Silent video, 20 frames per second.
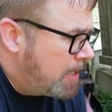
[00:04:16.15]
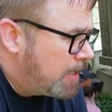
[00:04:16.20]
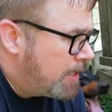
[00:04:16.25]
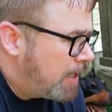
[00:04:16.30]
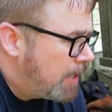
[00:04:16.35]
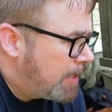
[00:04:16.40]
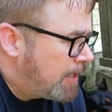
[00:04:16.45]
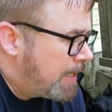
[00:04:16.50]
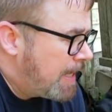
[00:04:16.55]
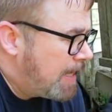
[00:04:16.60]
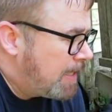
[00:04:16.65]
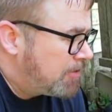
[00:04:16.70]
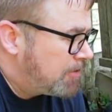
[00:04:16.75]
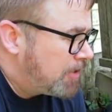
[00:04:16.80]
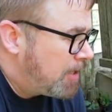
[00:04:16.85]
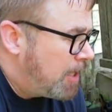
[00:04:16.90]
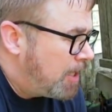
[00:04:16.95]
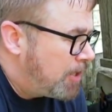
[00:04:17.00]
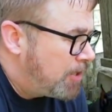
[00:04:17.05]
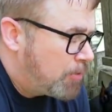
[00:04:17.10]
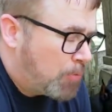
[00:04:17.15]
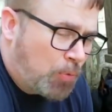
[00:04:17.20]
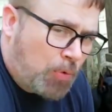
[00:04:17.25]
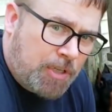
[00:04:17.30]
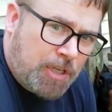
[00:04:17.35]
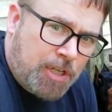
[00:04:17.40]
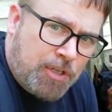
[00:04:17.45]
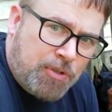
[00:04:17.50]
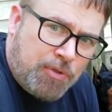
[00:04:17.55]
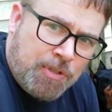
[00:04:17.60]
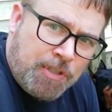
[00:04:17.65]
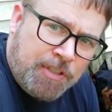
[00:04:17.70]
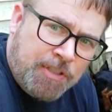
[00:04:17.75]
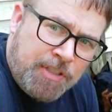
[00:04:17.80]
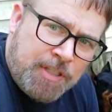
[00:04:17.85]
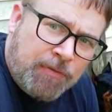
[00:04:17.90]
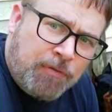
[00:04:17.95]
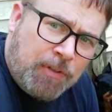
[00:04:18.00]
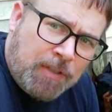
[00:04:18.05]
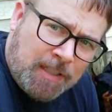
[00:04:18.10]
Now it has 100
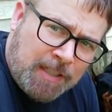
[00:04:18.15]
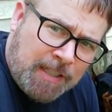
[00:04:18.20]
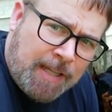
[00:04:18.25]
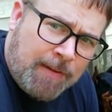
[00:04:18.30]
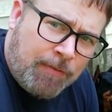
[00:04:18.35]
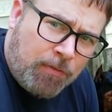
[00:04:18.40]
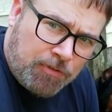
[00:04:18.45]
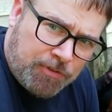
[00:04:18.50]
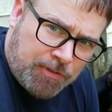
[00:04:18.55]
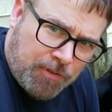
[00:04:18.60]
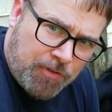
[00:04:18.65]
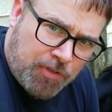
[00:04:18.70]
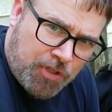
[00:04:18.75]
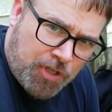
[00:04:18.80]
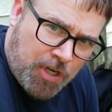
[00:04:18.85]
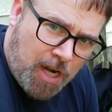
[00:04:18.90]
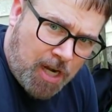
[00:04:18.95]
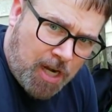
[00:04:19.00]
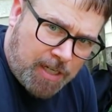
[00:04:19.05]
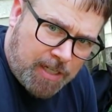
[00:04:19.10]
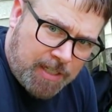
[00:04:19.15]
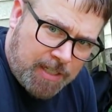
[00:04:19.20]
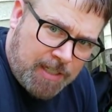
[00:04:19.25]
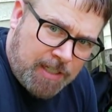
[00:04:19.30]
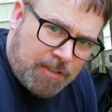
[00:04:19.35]
different levels of shock.